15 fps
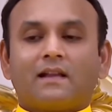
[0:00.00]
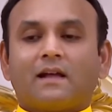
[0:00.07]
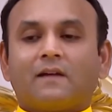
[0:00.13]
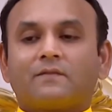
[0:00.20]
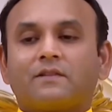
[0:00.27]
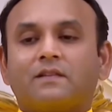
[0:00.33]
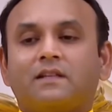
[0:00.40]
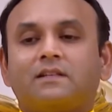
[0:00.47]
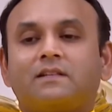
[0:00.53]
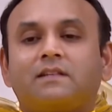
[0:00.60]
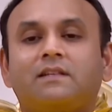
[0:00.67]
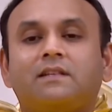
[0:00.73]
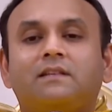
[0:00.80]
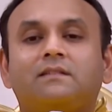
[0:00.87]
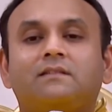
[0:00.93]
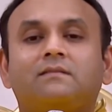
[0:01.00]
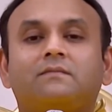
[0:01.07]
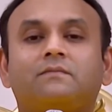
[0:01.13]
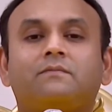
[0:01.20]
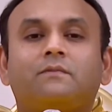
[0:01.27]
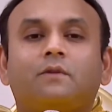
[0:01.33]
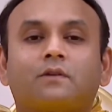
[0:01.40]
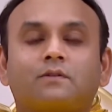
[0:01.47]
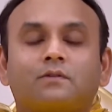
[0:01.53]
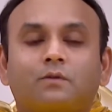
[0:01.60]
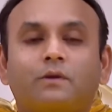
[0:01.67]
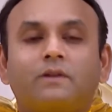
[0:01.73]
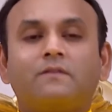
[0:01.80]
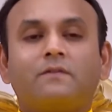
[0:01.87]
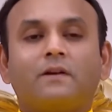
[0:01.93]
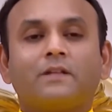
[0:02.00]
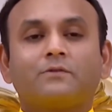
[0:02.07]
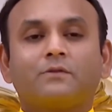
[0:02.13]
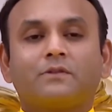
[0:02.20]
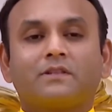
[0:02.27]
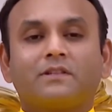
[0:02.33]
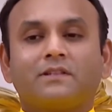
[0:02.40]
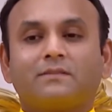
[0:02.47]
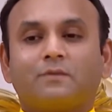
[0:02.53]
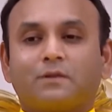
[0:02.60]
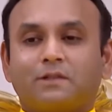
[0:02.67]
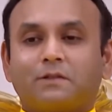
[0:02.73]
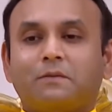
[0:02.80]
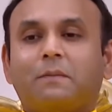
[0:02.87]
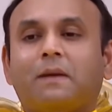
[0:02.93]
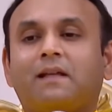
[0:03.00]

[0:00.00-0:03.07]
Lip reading: And after that, he got so infatuated, he wanted